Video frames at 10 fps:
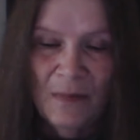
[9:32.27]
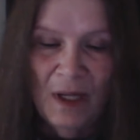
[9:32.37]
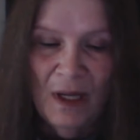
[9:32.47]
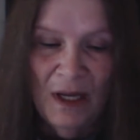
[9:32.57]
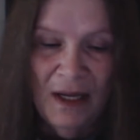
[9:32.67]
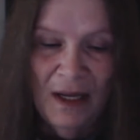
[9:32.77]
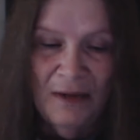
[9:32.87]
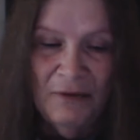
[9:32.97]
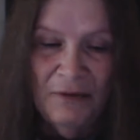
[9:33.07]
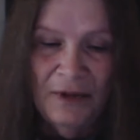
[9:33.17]
I
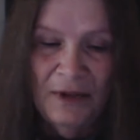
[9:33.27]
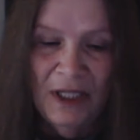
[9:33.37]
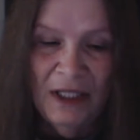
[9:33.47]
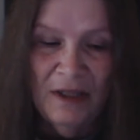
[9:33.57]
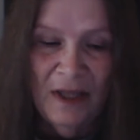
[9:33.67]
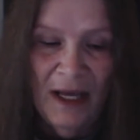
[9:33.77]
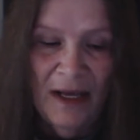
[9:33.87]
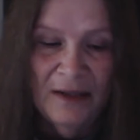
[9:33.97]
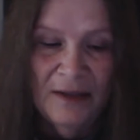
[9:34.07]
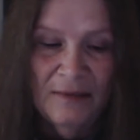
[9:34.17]
have a feeling
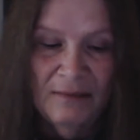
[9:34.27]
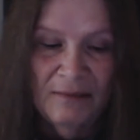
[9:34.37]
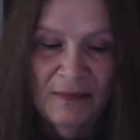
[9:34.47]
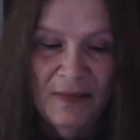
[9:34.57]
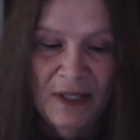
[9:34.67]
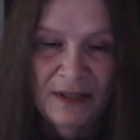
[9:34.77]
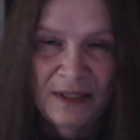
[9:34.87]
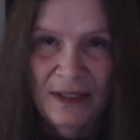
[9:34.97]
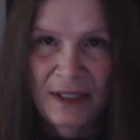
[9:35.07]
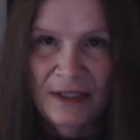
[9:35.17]
that is
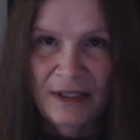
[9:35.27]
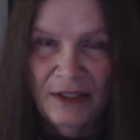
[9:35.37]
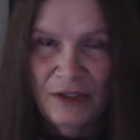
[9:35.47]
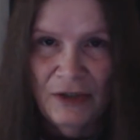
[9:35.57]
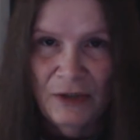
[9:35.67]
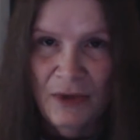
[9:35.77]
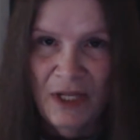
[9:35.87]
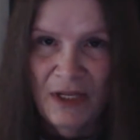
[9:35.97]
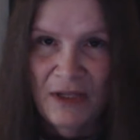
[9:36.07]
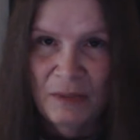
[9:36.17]
connected to
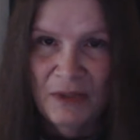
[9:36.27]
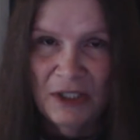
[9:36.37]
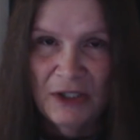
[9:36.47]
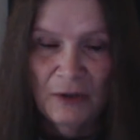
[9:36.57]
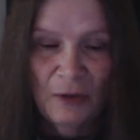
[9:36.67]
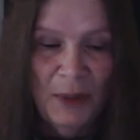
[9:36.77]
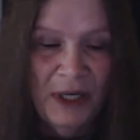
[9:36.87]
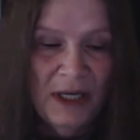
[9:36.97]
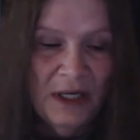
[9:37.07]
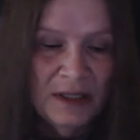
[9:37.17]
these particular
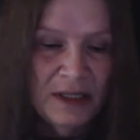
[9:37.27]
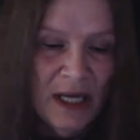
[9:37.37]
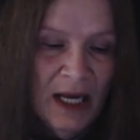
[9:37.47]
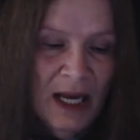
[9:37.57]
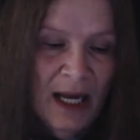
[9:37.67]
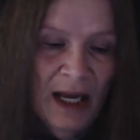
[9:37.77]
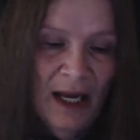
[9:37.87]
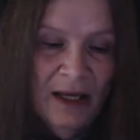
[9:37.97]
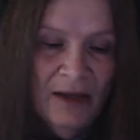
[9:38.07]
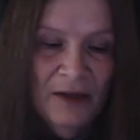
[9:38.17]
beings.
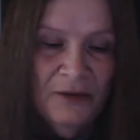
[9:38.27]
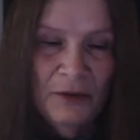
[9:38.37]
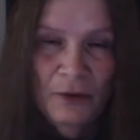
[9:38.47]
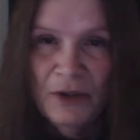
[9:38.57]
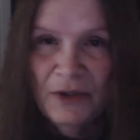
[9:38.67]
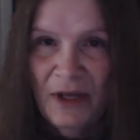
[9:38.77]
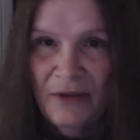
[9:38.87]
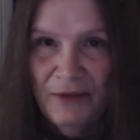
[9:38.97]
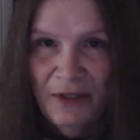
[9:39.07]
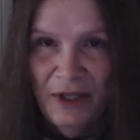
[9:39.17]
And if you look at that
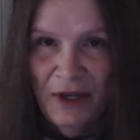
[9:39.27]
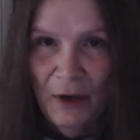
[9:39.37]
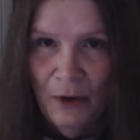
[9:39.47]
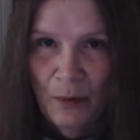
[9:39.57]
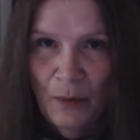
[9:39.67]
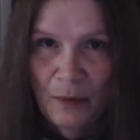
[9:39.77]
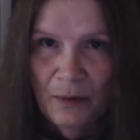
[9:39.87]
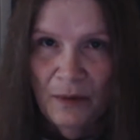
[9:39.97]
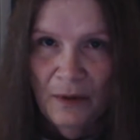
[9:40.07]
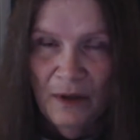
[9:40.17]
video
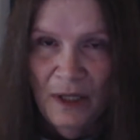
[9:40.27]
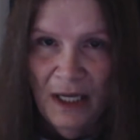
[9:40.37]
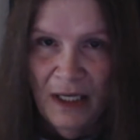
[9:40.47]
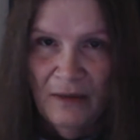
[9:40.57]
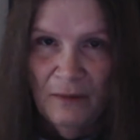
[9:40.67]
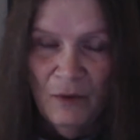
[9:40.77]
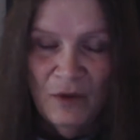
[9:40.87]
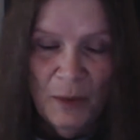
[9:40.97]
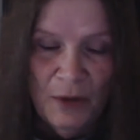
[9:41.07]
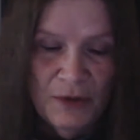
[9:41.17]
that was
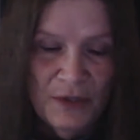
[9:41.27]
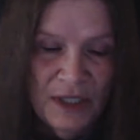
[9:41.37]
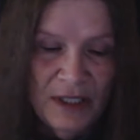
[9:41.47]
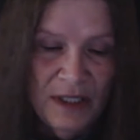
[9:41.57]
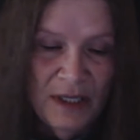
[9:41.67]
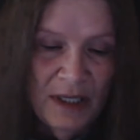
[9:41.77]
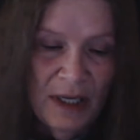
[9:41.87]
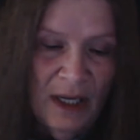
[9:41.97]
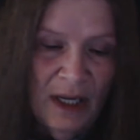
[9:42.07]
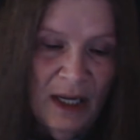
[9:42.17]
posted,
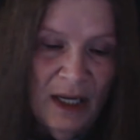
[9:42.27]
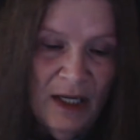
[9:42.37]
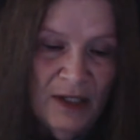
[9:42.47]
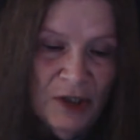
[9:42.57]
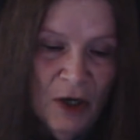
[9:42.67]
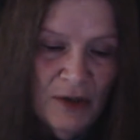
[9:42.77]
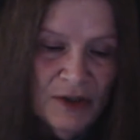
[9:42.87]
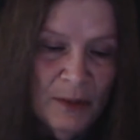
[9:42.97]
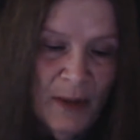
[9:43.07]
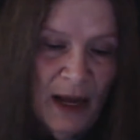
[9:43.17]
it
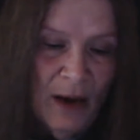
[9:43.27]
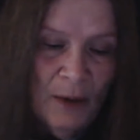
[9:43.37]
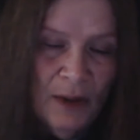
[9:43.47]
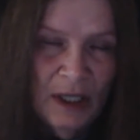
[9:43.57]
talks about